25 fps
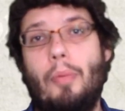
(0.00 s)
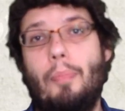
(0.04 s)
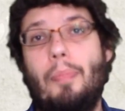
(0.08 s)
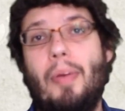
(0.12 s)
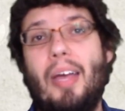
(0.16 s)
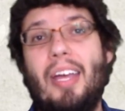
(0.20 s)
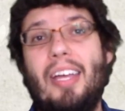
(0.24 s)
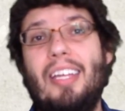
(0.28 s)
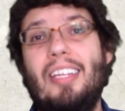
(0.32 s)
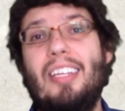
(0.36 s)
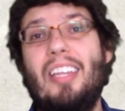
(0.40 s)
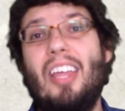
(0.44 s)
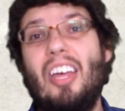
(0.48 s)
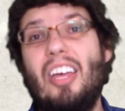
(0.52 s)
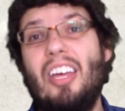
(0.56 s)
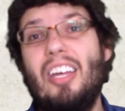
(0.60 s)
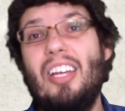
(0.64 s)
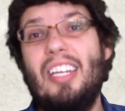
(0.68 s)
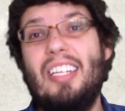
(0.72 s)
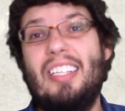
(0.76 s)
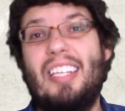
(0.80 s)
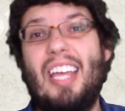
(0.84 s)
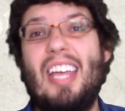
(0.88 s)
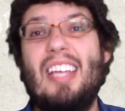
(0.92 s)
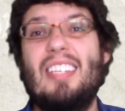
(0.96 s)
Back in the
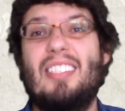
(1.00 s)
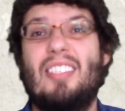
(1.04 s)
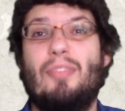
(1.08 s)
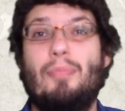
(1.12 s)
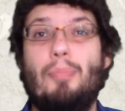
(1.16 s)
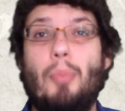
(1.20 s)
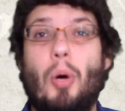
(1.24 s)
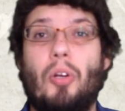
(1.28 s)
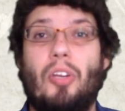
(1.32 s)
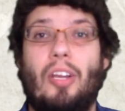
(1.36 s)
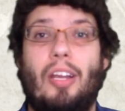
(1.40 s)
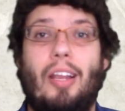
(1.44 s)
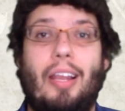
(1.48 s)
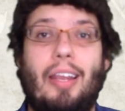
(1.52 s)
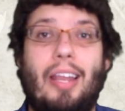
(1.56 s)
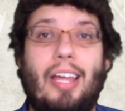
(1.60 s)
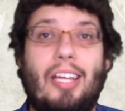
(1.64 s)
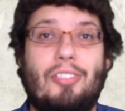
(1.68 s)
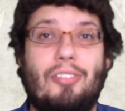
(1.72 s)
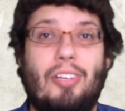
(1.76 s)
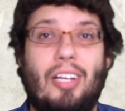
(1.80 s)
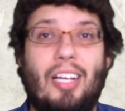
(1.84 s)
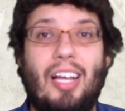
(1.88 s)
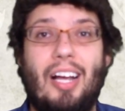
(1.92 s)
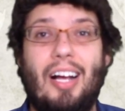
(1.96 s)
early days of modern
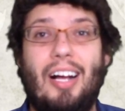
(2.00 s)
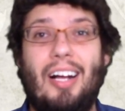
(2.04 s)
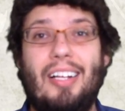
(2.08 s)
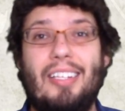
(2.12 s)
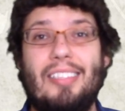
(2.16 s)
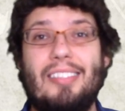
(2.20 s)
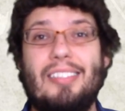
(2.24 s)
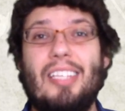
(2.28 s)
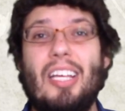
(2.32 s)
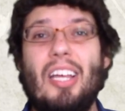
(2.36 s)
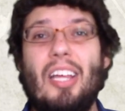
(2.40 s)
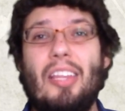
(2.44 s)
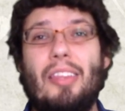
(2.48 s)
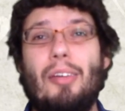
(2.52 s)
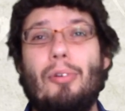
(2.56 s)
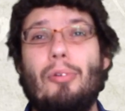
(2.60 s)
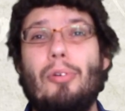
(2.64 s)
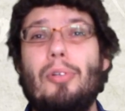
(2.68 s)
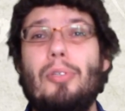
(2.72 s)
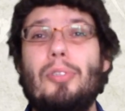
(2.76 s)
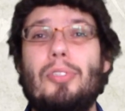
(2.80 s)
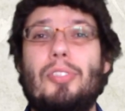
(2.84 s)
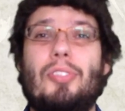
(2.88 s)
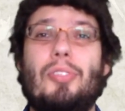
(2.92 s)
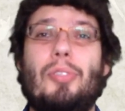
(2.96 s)
electric cars, there
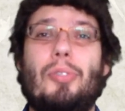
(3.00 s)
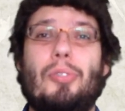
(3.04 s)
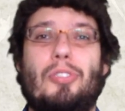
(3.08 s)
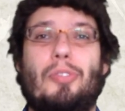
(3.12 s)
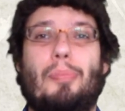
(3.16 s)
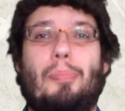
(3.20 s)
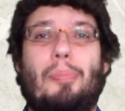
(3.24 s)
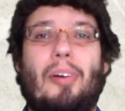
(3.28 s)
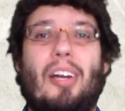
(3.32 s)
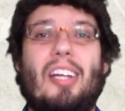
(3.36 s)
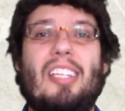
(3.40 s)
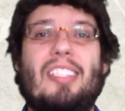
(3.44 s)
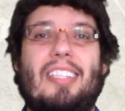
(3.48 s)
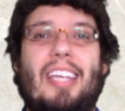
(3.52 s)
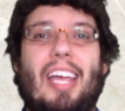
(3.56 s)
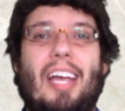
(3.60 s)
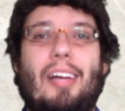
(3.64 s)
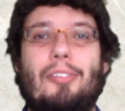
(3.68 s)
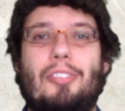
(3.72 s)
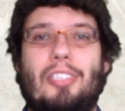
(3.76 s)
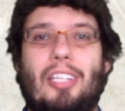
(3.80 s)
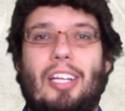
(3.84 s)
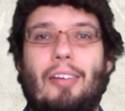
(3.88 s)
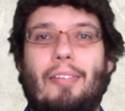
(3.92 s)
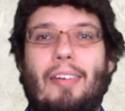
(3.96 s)
were all sorts of price
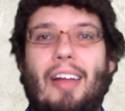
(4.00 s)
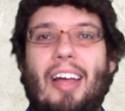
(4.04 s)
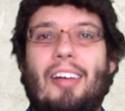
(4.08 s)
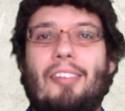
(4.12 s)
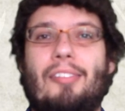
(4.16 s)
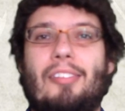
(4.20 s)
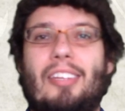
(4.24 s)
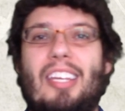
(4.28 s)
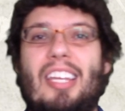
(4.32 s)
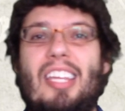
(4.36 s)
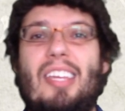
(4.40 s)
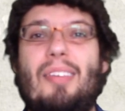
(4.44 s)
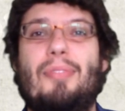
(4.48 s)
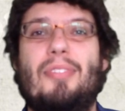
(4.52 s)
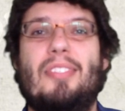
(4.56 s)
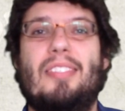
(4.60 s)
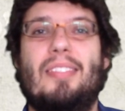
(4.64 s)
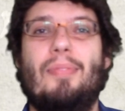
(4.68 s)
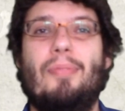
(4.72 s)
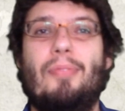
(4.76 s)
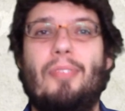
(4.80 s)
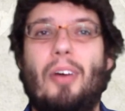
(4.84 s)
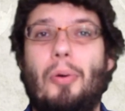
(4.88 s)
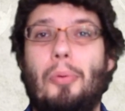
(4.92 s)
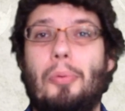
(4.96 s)
gouging around Leafs
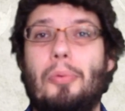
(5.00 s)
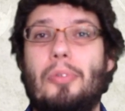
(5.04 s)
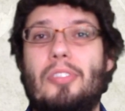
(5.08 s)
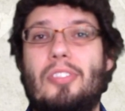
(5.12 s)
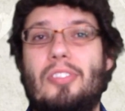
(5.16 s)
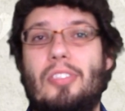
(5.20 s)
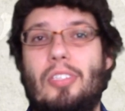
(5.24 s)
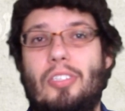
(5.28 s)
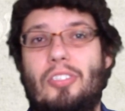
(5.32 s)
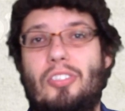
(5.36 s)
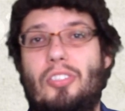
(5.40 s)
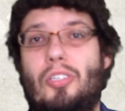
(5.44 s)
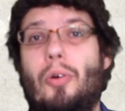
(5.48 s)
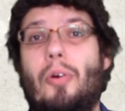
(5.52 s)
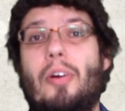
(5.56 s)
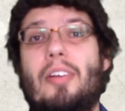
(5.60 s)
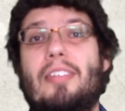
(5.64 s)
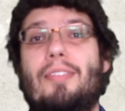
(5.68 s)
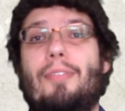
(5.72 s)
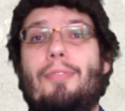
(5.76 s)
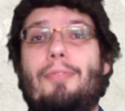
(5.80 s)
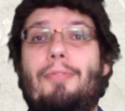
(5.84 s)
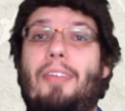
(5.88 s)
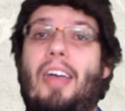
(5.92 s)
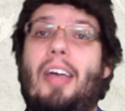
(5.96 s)
and Volts.
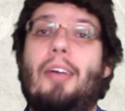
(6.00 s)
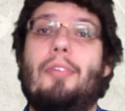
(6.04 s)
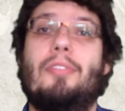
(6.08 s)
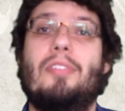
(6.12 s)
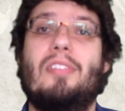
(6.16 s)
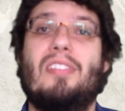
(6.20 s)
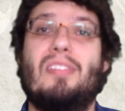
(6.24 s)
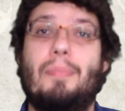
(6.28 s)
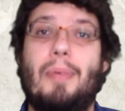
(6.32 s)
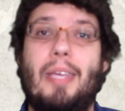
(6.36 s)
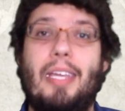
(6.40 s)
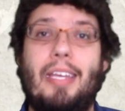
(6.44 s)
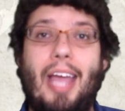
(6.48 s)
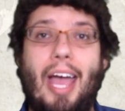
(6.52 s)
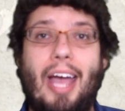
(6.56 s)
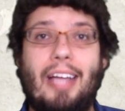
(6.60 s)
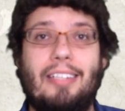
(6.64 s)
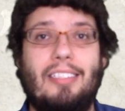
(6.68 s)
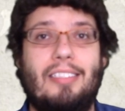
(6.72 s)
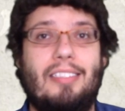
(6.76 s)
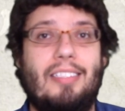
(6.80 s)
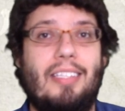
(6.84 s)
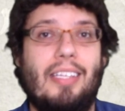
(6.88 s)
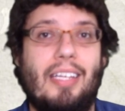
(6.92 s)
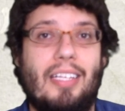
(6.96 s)
Stories of thousands being
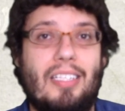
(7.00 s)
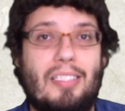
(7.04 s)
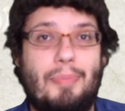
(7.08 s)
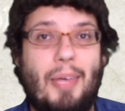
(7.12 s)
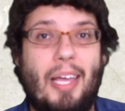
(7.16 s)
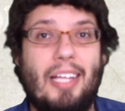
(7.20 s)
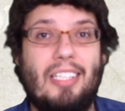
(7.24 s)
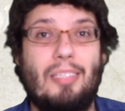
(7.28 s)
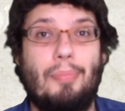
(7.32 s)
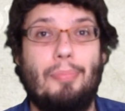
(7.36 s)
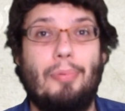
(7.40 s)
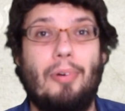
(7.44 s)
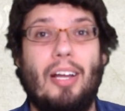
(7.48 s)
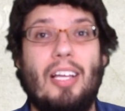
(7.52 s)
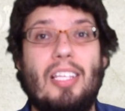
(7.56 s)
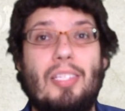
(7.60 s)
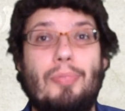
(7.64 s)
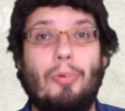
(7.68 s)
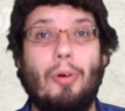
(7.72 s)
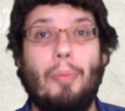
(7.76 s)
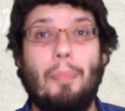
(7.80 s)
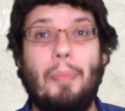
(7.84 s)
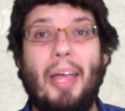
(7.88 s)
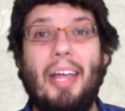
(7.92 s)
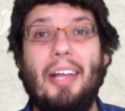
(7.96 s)
added to the expected price
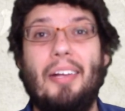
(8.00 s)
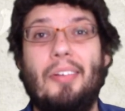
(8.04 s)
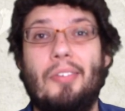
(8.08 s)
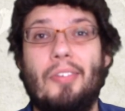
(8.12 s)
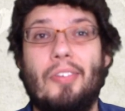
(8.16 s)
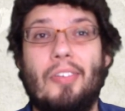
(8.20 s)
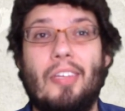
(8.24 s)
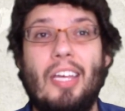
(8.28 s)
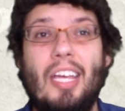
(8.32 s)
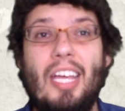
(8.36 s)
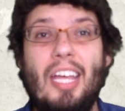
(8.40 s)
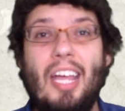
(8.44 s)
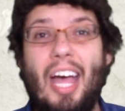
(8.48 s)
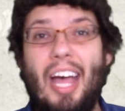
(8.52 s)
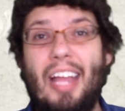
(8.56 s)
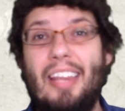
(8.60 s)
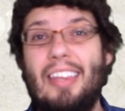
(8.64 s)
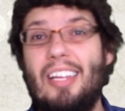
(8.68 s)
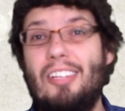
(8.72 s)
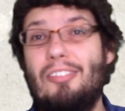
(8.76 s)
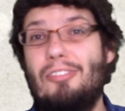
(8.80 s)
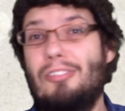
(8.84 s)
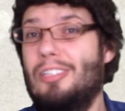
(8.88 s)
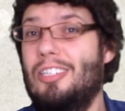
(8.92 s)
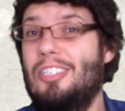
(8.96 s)
were abound, and
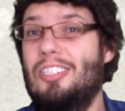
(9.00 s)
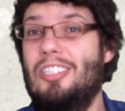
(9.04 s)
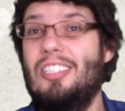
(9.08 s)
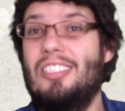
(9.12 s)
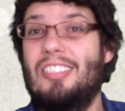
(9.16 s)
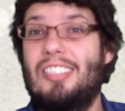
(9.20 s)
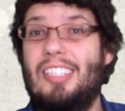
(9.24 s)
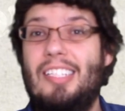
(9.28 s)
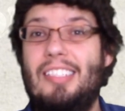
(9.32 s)
that tradition is